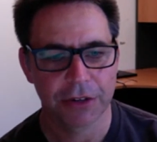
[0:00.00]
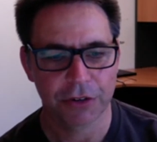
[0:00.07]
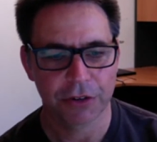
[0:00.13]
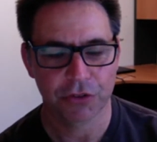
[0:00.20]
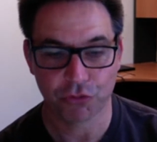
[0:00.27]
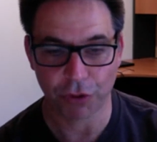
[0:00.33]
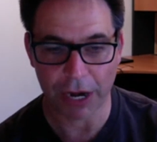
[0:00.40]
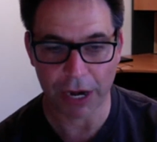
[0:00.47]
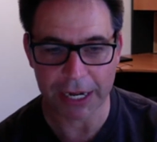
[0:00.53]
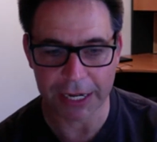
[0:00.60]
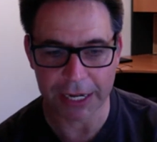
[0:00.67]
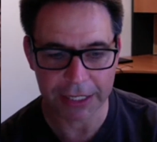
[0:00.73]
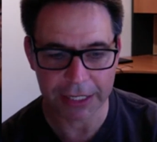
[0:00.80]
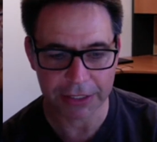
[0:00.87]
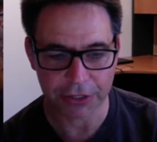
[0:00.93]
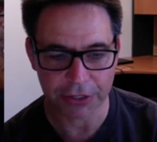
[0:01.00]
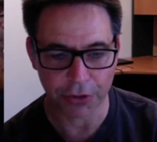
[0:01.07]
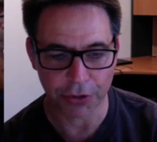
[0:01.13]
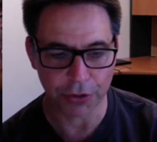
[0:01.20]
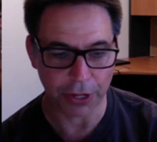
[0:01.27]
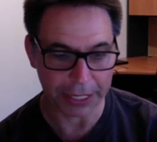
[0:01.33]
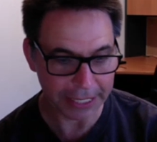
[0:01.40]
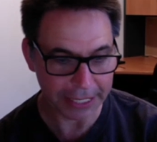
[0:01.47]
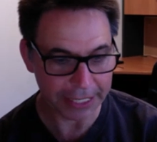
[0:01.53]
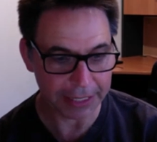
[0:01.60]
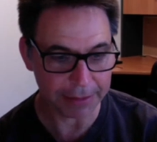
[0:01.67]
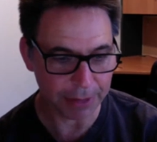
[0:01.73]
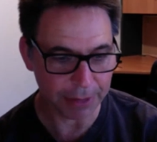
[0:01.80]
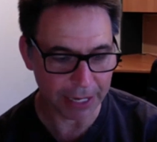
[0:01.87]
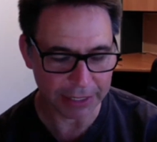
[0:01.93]
training, so like getting
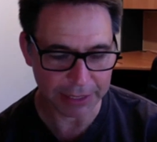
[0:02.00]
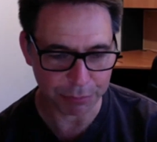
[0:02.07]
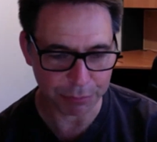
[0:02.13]
them to actually